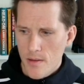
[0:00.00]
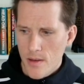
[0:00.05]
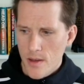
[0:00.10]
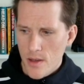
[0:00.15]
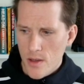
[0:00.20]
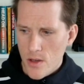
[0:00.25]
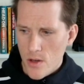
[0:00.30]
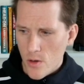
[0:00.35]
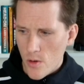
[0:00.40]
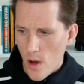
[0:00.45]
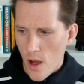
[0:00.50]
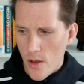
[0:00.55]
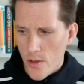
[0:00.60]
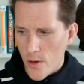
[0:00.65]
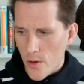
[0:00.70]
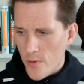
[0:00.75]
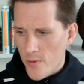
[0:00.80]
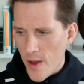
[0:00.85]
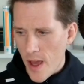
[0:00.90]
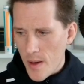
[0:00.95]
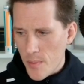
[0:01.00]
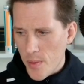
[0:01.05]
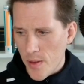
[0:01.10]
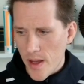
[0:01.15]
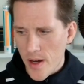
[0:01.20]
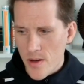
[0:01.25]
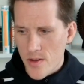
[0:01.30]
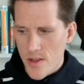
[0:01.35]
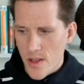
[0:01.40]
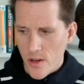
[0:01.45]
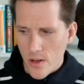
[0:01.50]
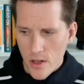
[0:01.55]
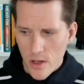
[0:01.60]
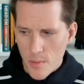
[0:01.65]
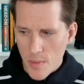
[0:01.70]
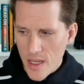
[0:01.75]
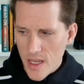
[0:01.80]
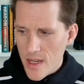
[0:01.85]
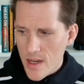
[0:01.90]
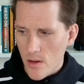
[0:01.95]
your other vet players that are going to
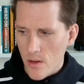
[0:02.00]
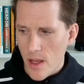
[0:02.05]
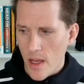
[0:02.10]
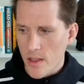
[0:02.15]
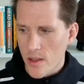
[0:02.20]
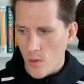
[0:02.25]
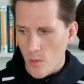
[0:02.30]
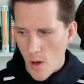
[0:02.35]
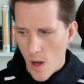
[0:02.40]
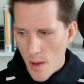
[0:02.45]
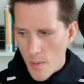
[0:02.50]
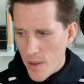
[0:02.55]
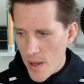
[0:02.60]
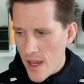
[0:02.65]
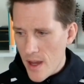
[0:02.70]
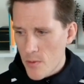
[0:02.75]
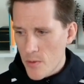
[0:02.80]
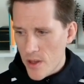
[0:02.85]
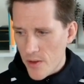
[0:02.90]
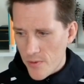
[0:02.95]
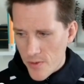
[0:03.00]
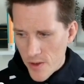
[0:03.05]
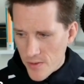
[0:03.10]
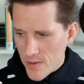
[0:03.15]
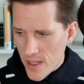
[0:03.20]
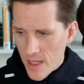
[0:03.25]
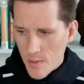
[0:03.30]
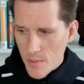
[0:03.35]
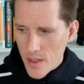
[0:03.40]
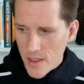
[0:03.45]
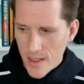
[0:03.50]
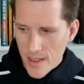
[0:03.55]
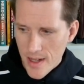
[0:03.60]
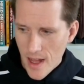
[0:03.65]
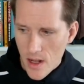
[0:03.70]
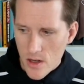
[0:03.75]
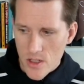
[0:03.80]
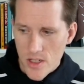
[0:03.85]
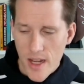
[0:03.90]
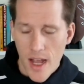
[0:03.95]
be here, like Daron Payne with a $15 million
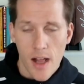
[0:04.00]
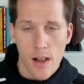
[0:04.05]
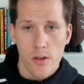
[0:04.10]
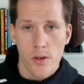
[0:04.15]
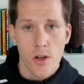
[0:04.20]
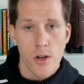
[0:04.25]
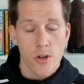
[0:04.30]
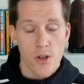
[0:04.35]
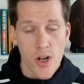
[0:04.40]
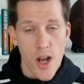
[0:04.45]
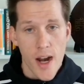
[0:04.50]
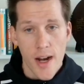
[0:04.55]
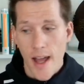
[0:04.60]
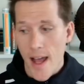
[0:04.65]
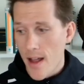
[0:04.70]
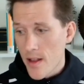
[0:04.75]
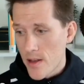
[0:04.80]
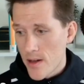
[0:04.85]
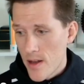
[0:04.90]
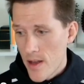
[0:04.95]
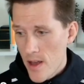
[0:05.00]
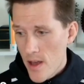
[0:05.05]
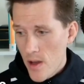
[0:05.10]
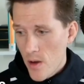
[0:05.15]
salary, or John Allen